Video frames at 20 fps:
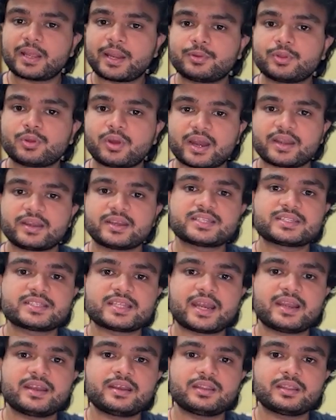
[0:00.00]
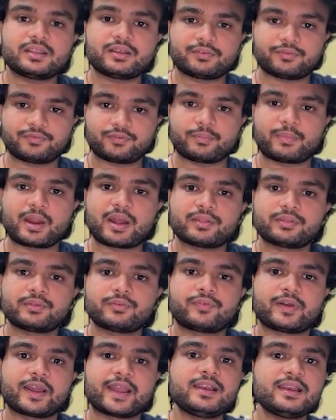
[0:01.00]
to understand the format of the
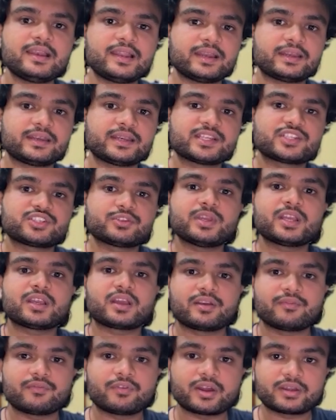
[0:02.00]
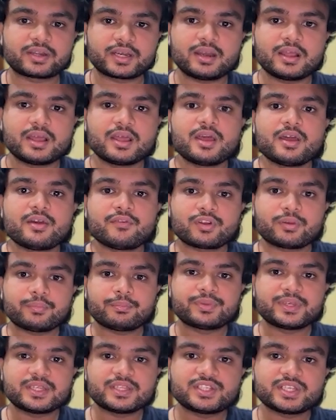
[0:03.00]
file, it needs to be converted from
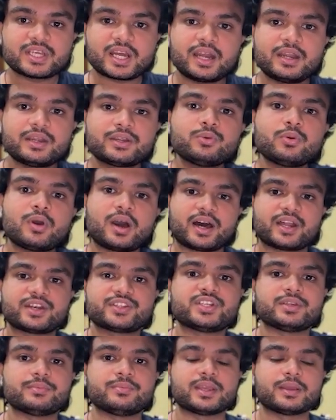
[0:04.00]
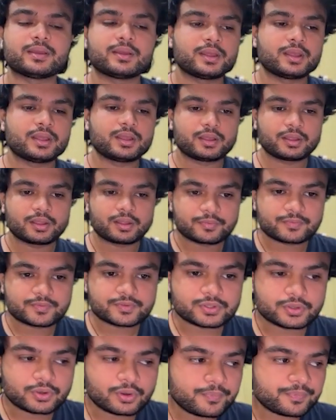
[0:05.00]
BGR to RGB.
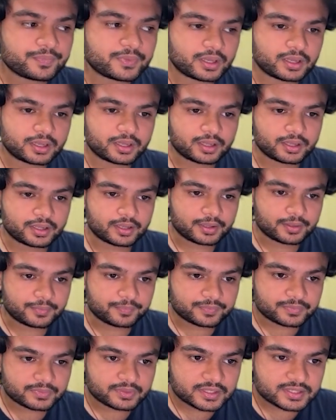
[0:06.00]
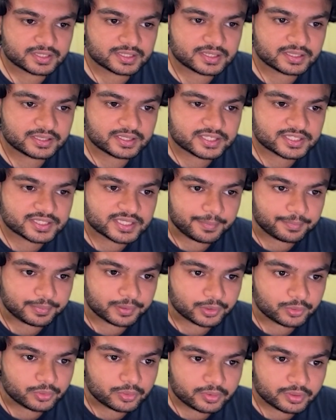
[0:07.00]
So this is done in step
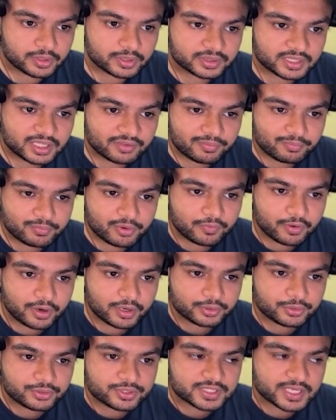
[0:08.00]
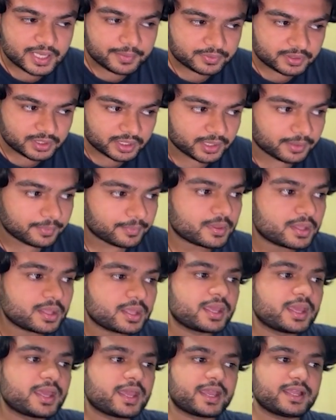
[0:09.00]
2. Then we move on to step 3.
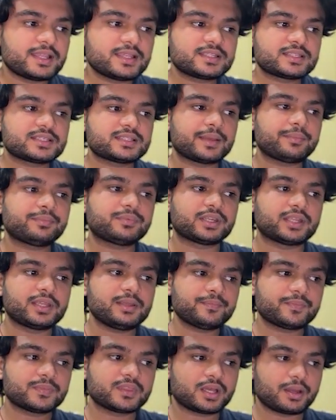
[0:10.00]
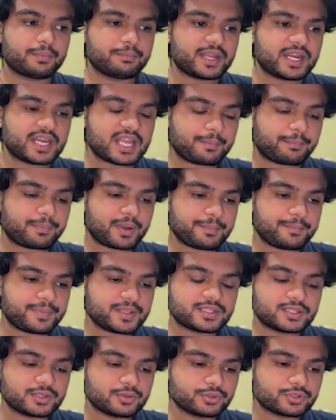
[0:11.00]
In step 3, the MediaPipe
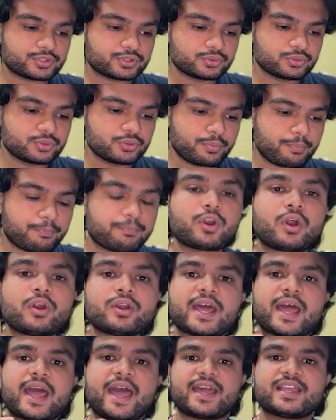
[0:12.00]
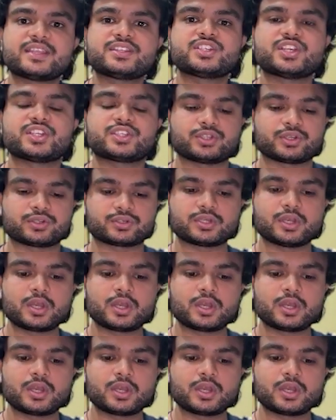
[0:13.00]
is used to plot hand gestures.